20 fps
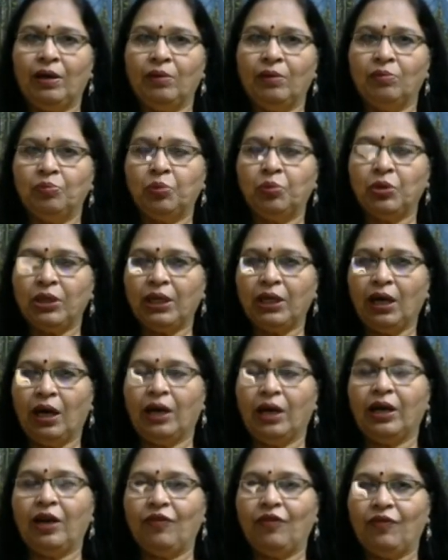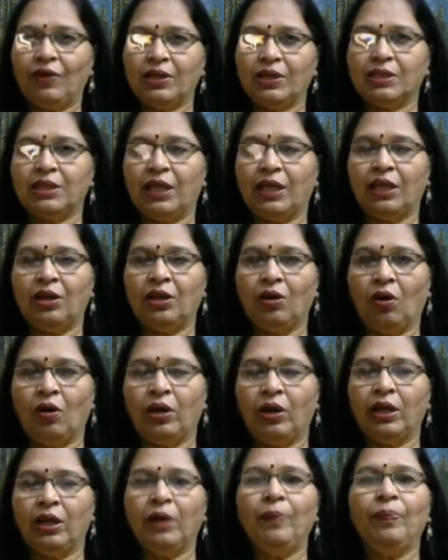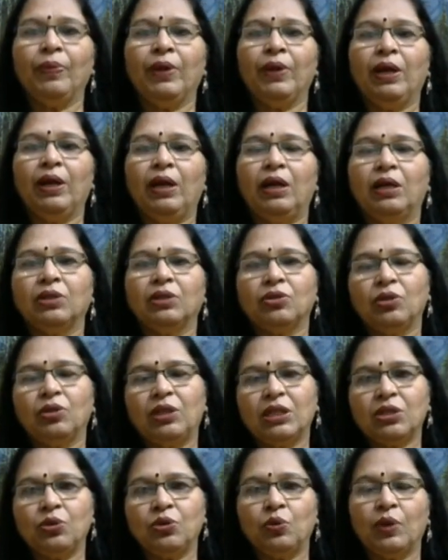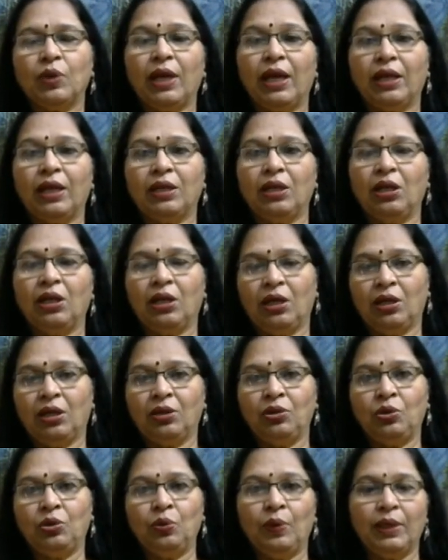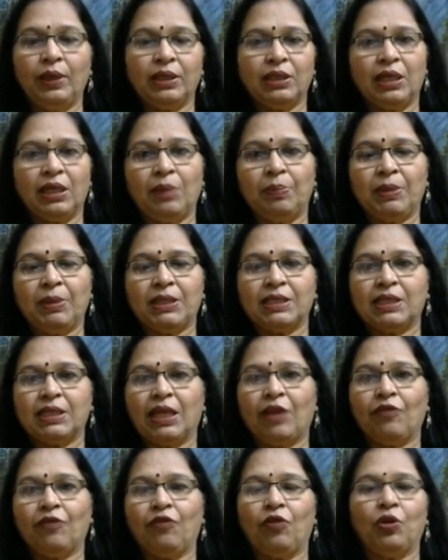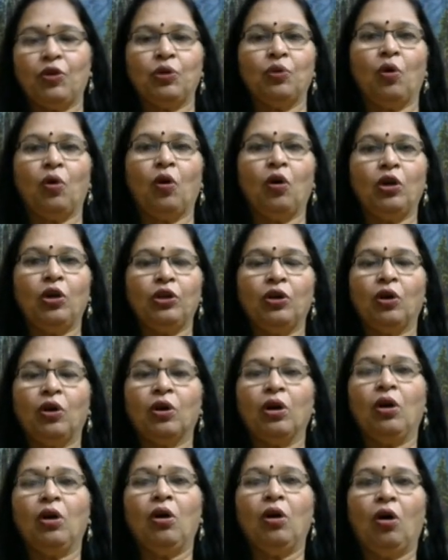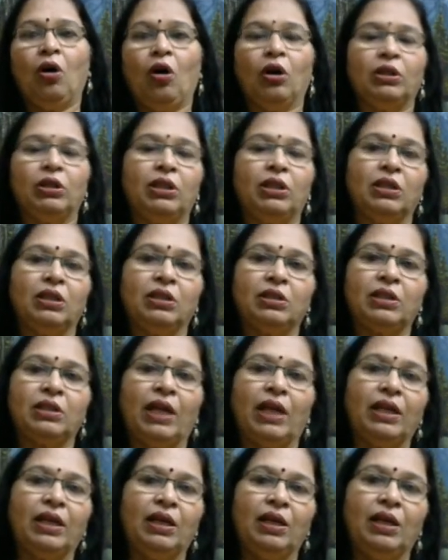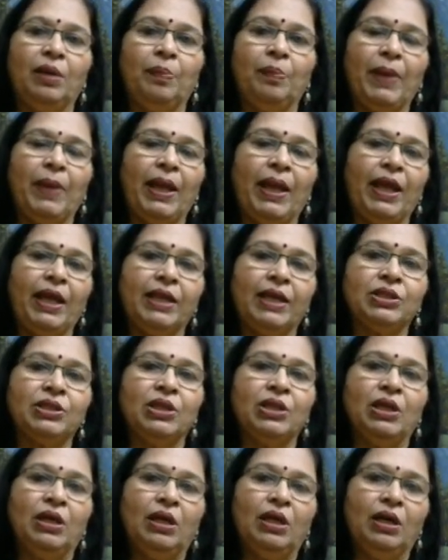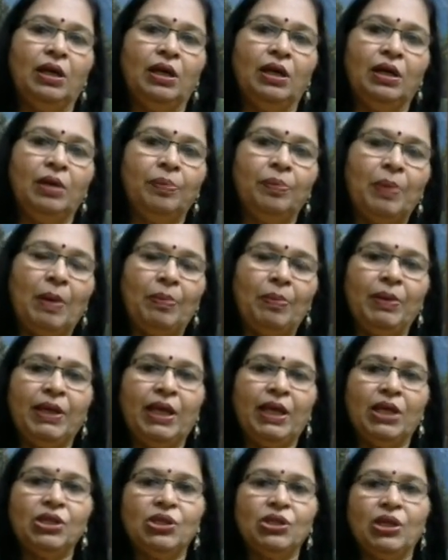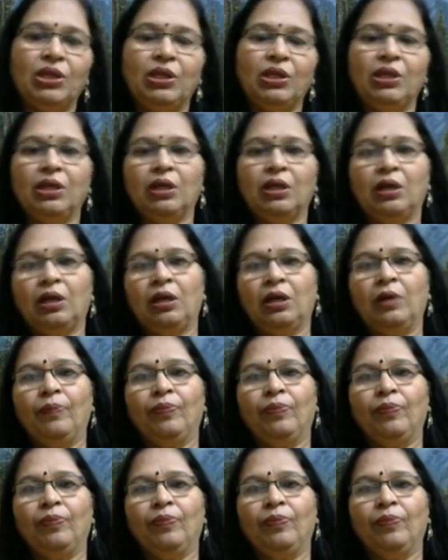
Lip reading: putting our reference in order. So this you can do it, keep it safe for you, all your author, title, page, publication year,